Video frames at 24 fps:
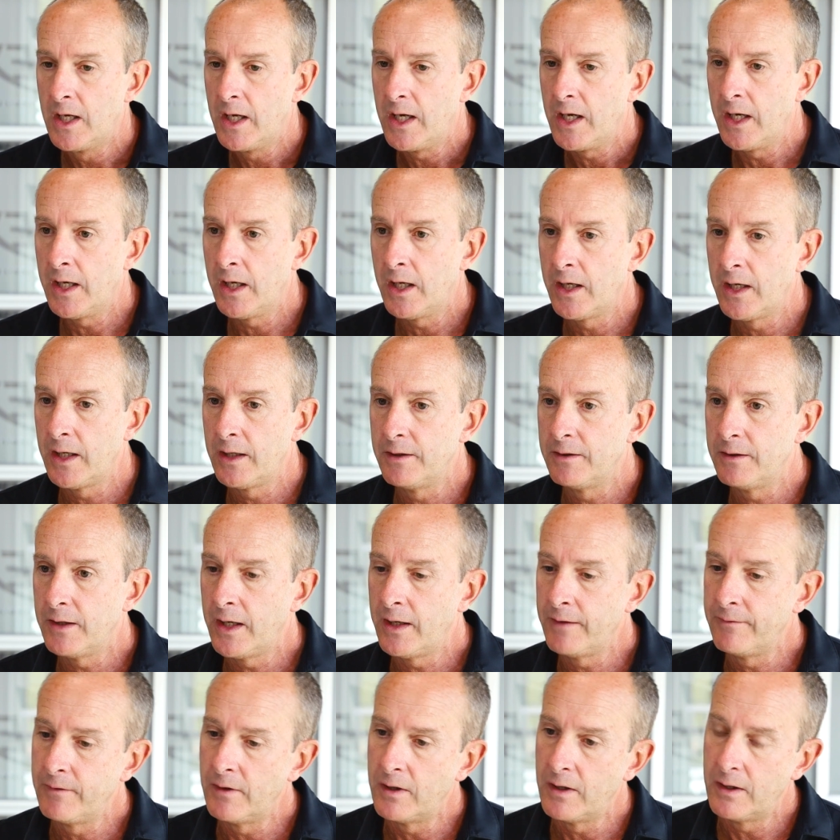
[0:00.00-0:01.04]

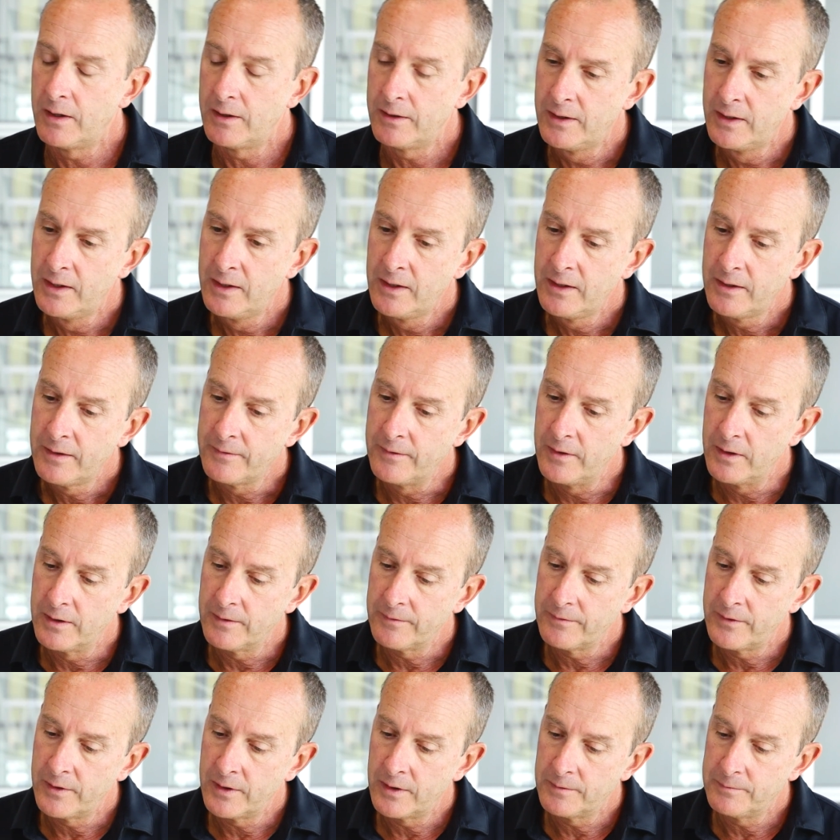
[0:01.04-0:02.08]
And
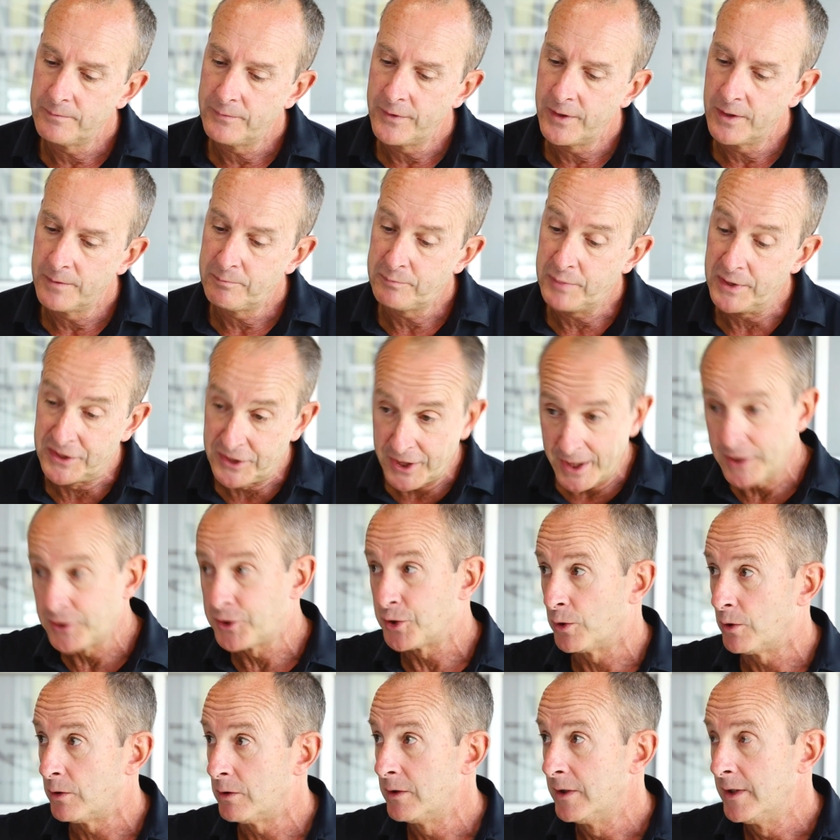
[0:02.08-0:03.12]
the
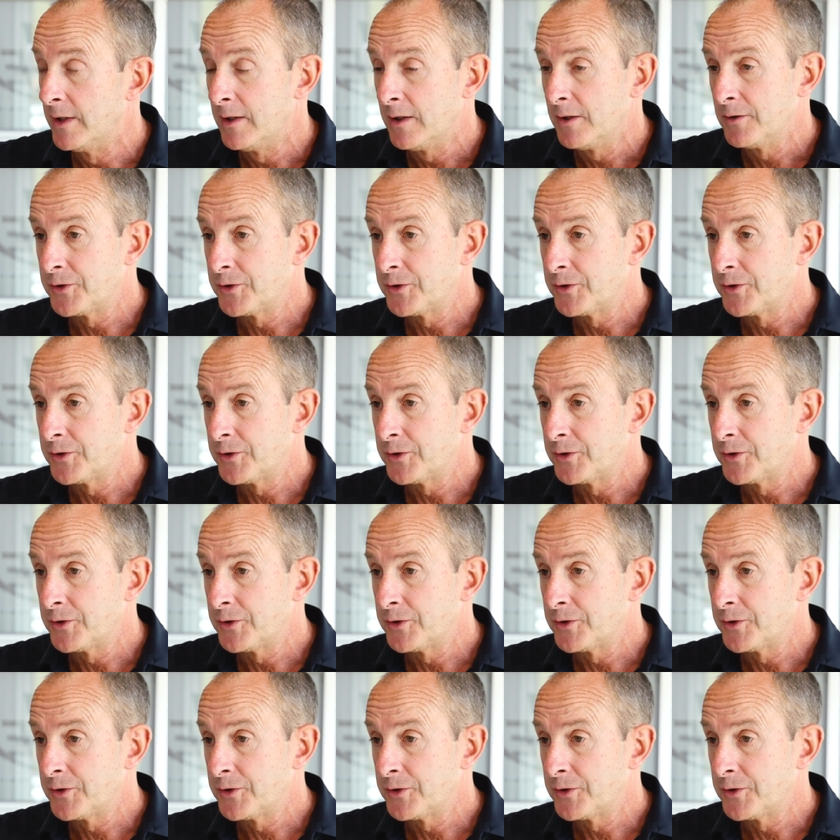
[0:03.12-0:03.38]
potential